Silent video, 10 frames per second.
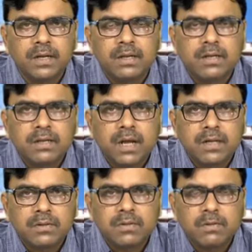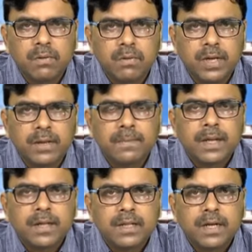and Atul Kohli,
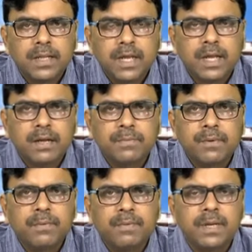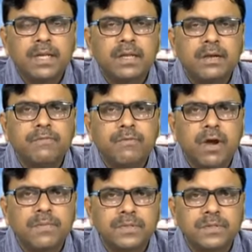that there probably the
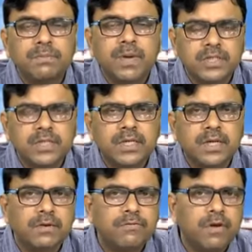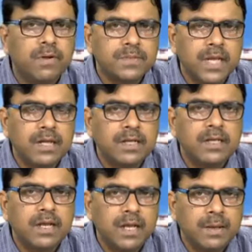reforms, much needed reforms, like
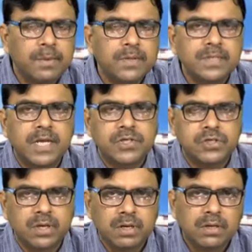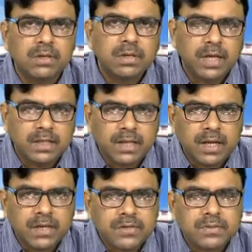in the labor sector, in the
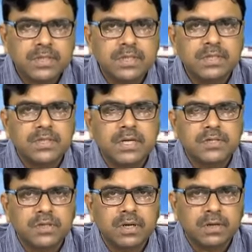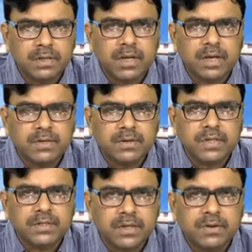electricity sector,
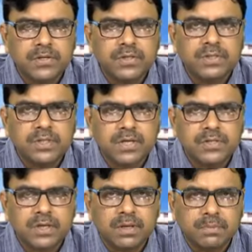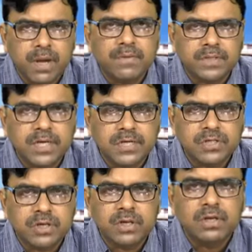electric generation sector, power
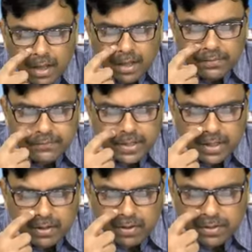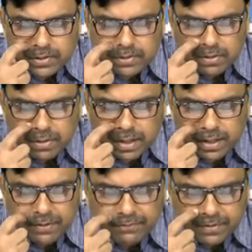sector. We can also
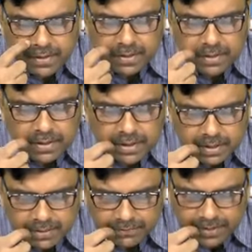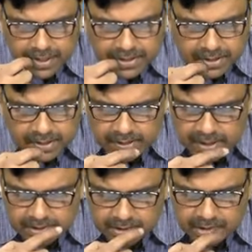refer uh, the fact
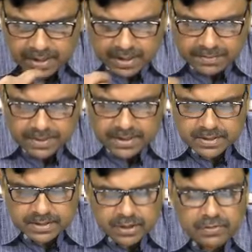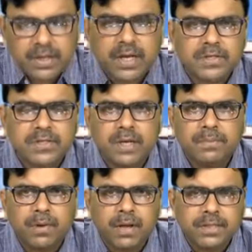that uh, this new industrial
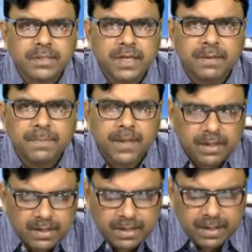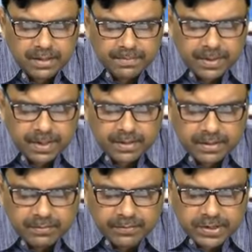policy, uh, uh
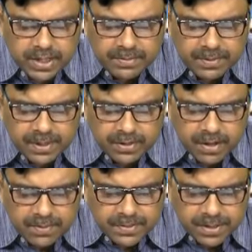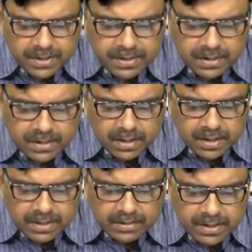which has been adopted,
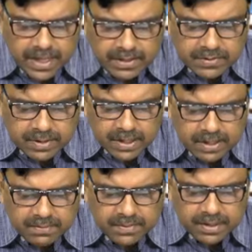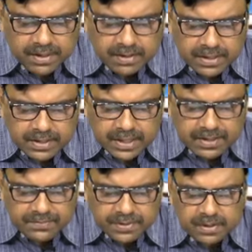uh, gradually uh,
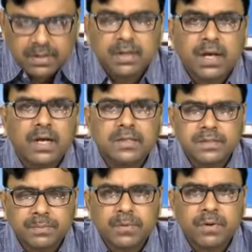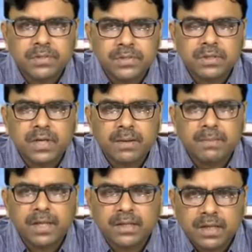received uh, support
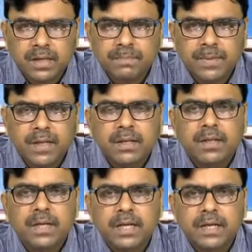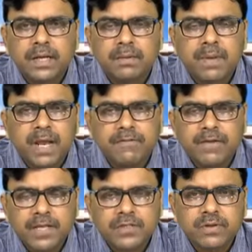among the Indian
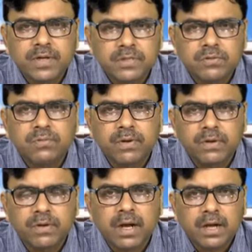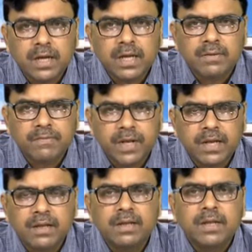manufacturers who were earlier
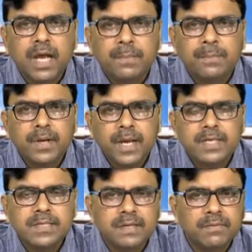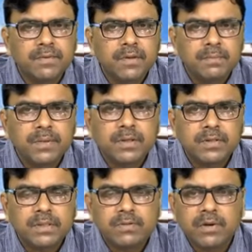very apprehensive
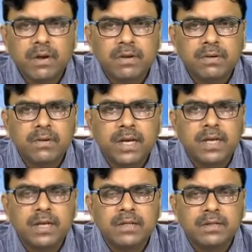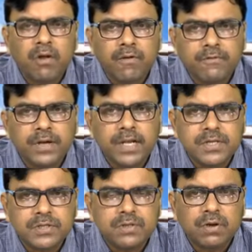because they were not really
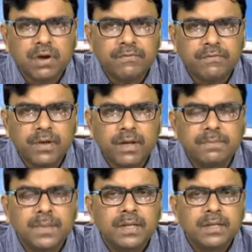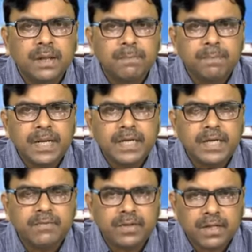confident of uh,
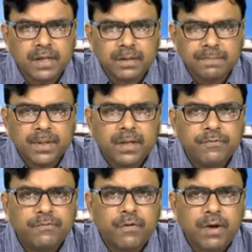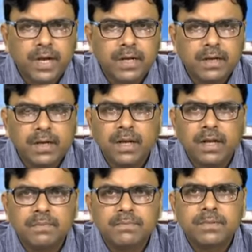competing with the foreign
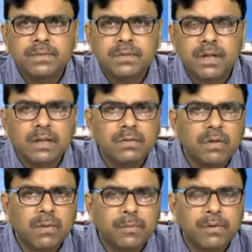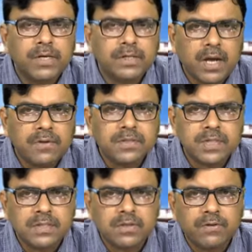uh, corporate
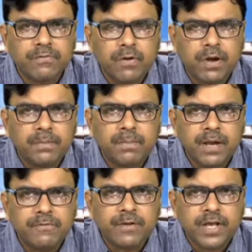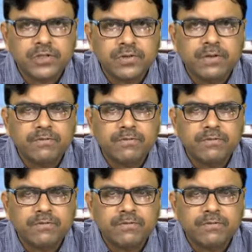houses or foreign manufacturing